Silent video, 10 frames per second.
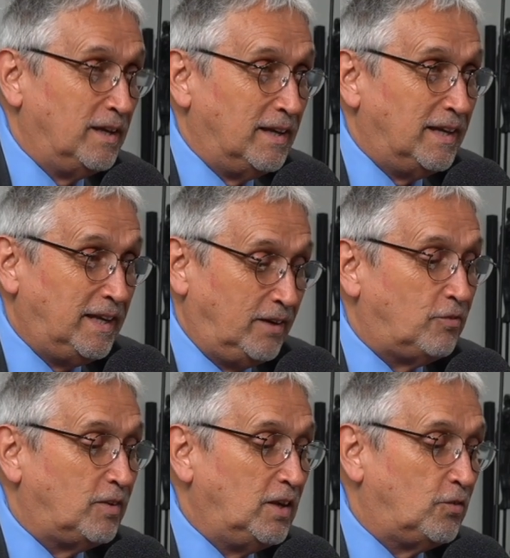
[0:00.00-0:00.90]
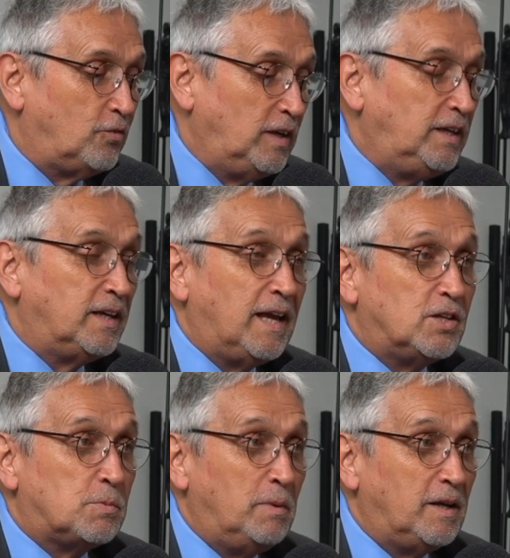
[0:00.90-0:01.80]
if VIDA
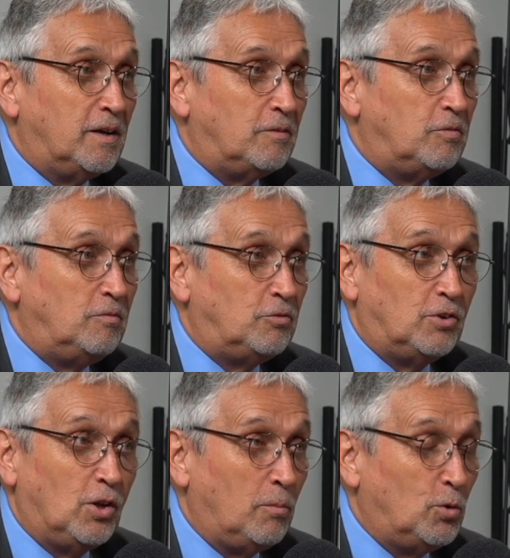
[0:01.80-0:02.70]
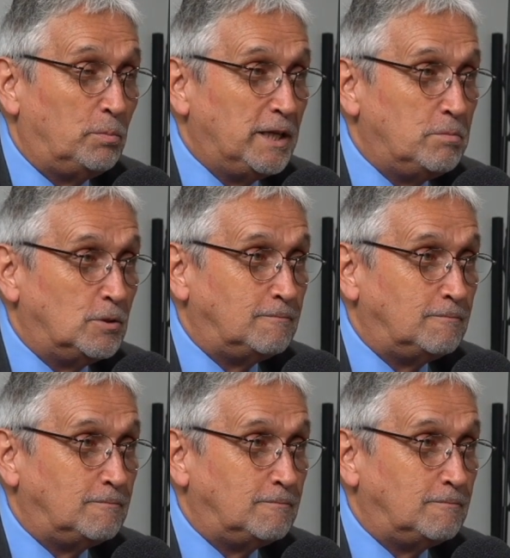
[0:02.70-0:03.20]
gets bigger for a lot more people.